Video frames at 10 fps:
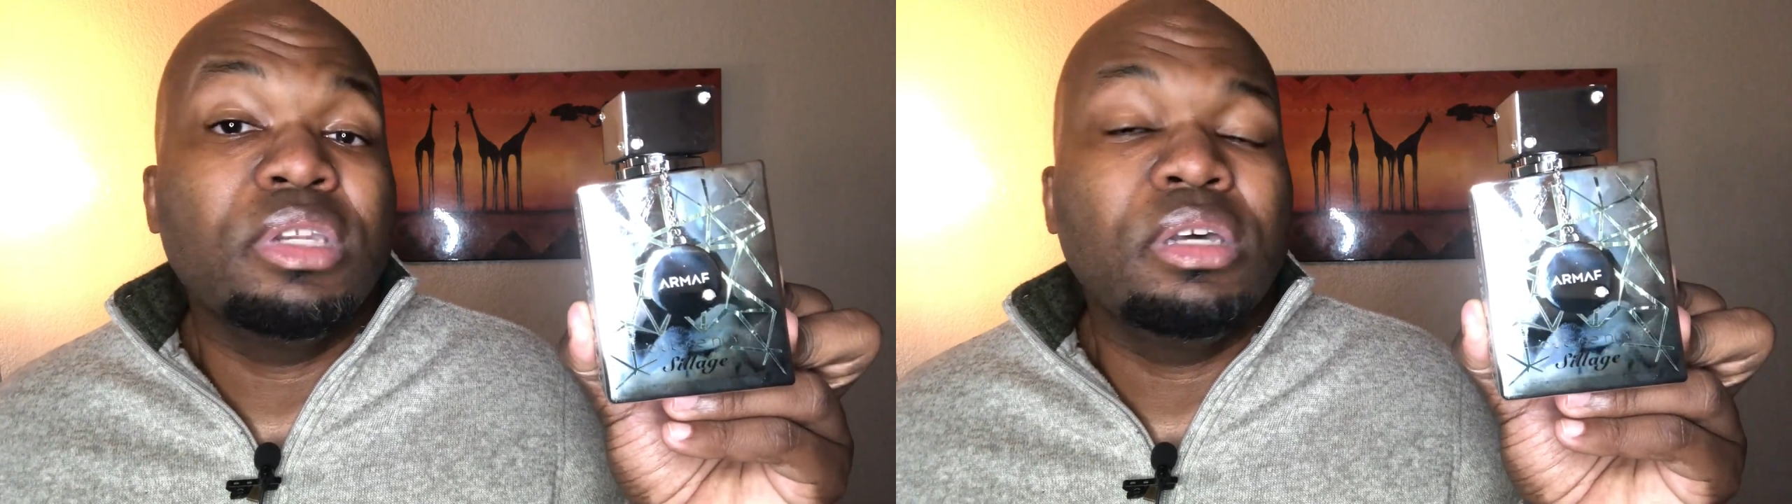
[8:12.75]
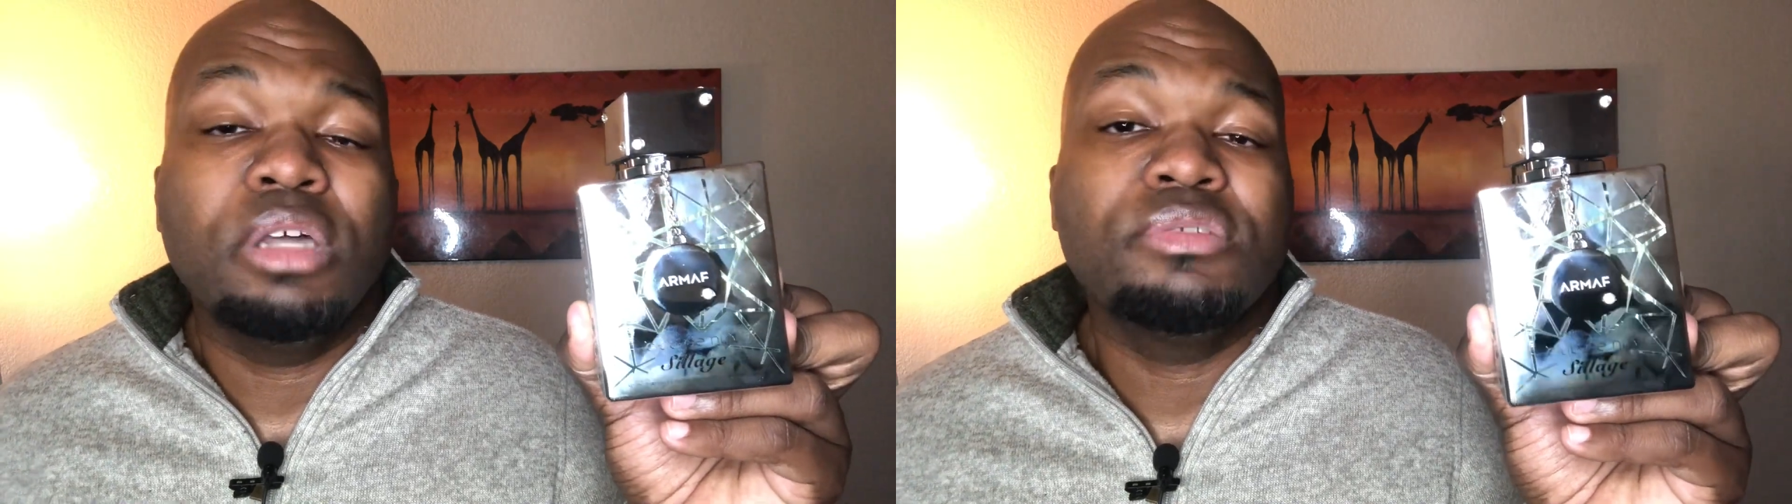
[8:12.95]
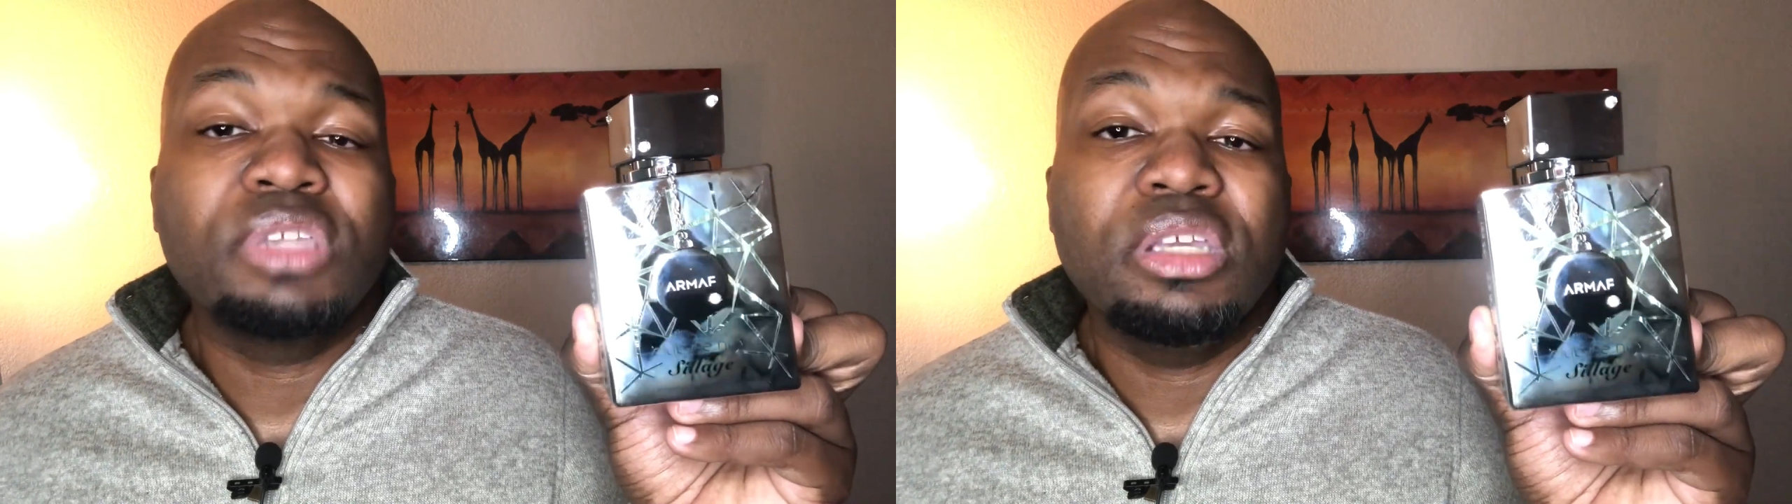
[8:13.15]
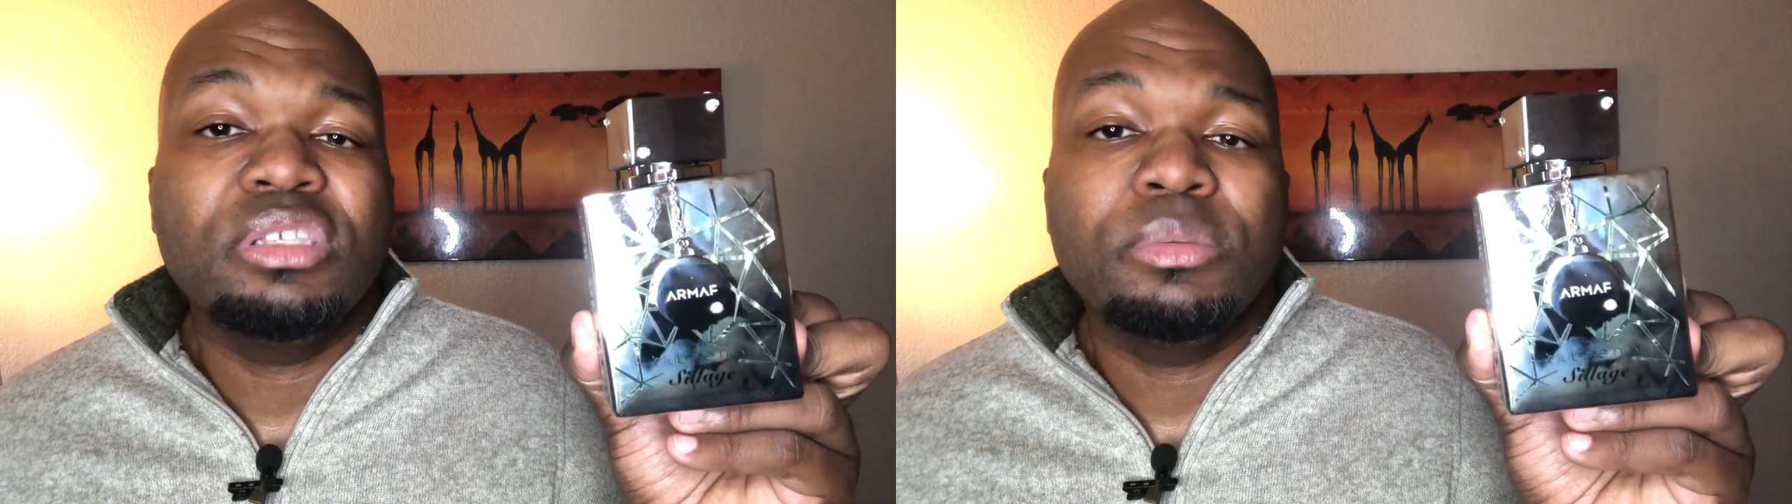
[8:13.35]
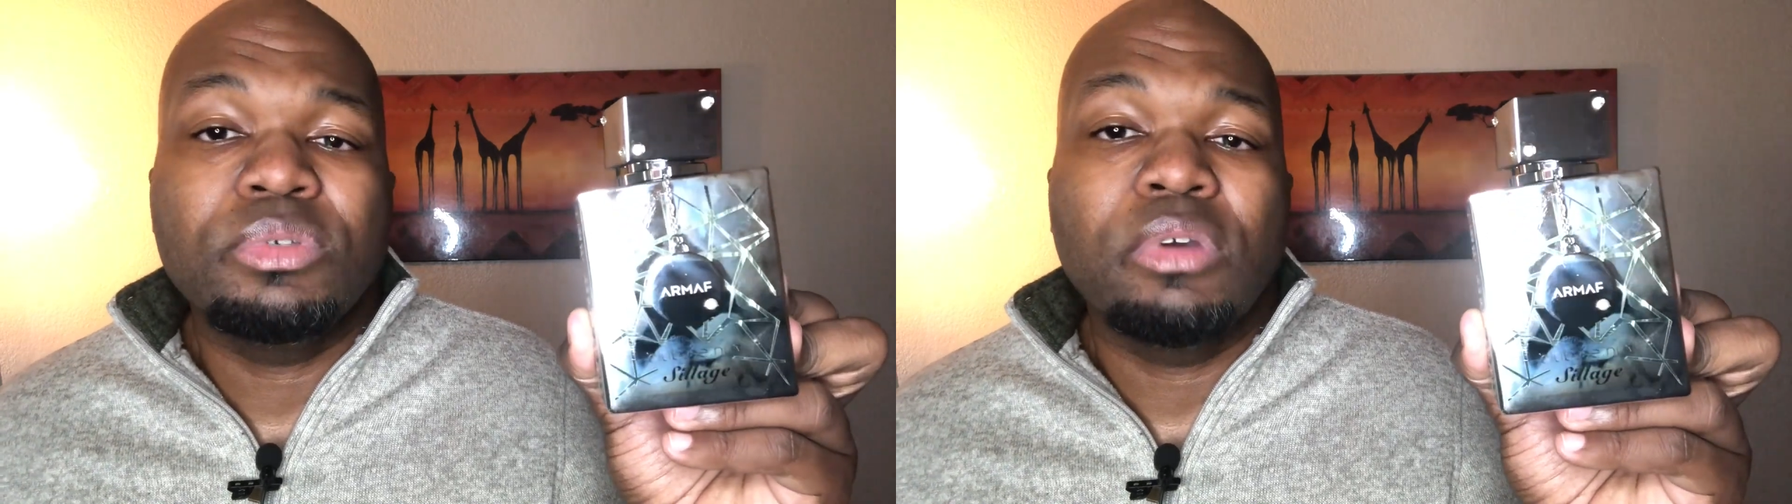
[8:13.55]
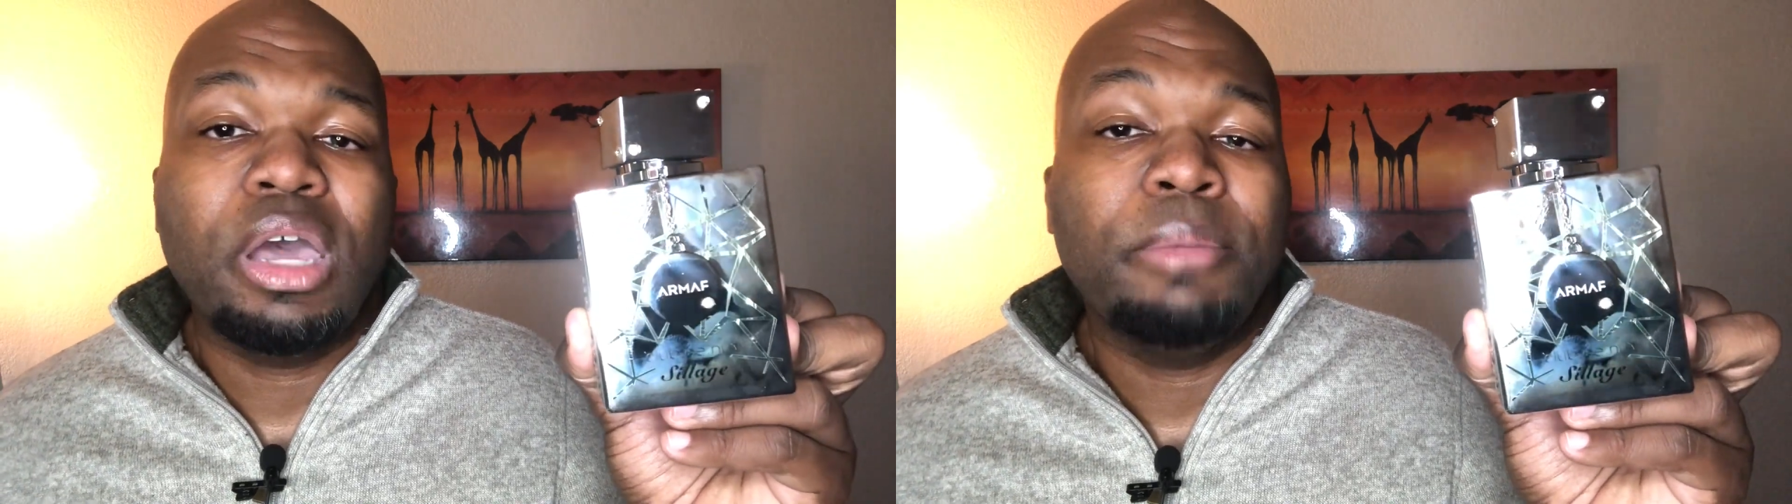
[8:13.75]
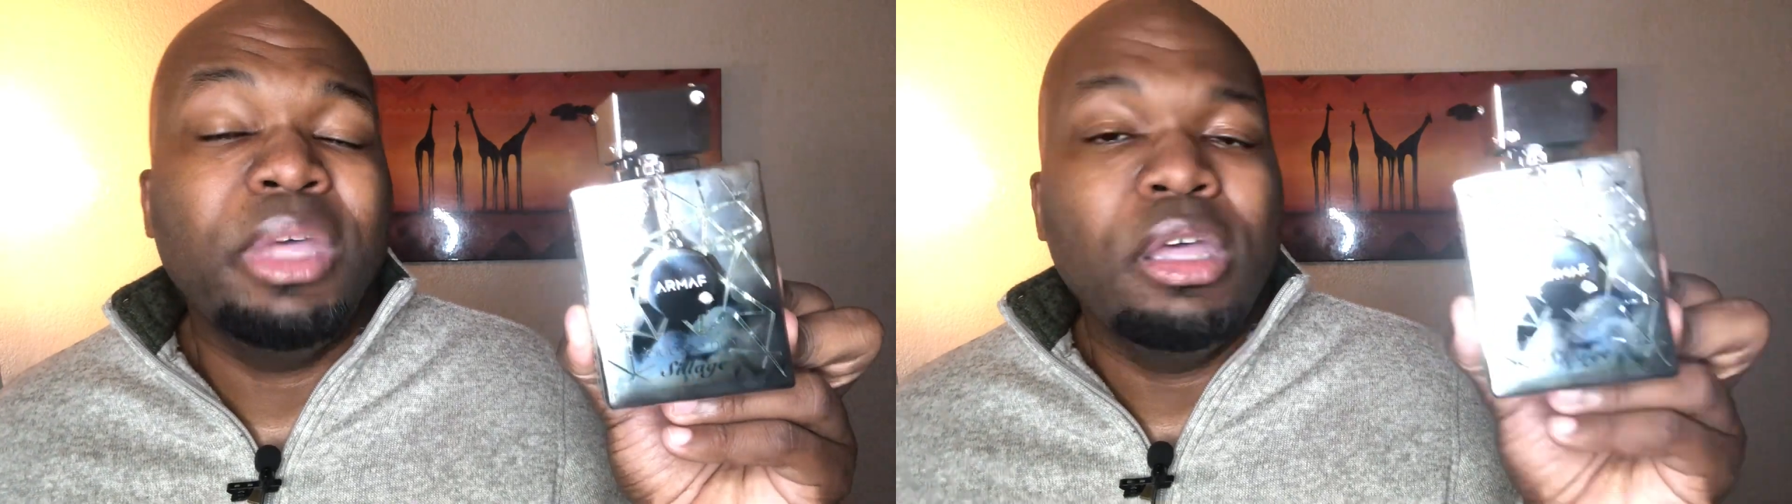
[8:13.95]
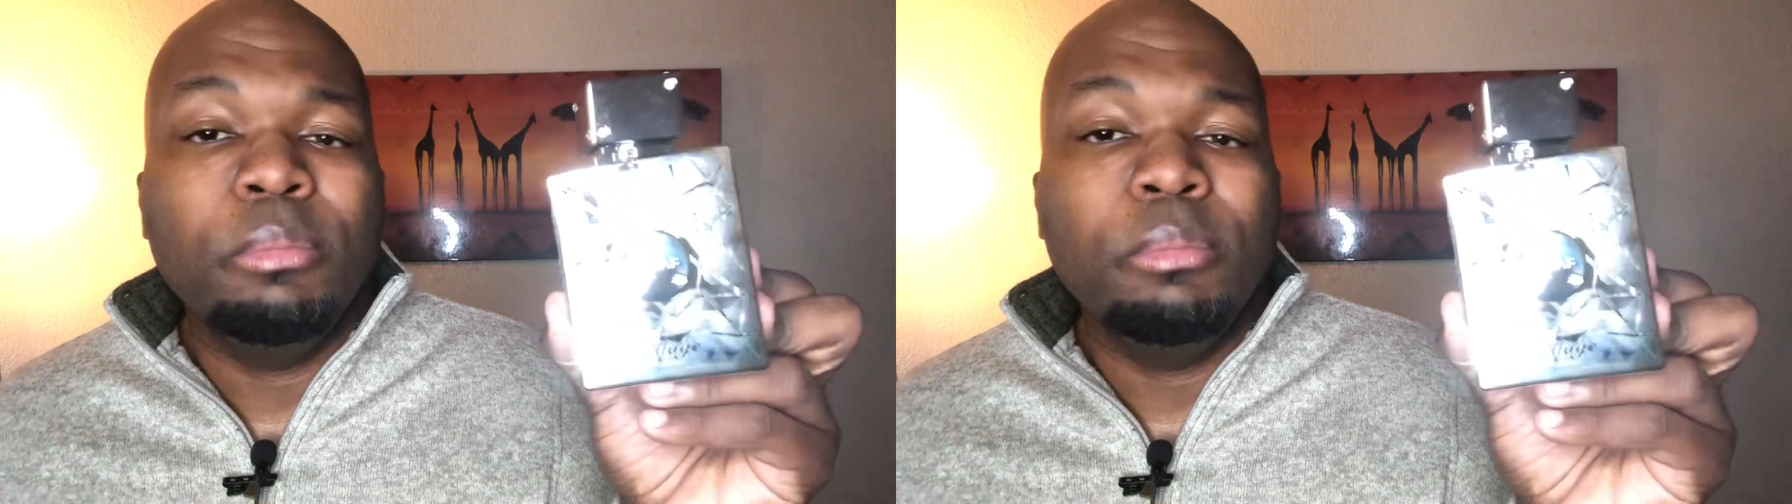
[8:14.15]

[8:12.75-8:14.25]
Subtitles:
that others can subscribe.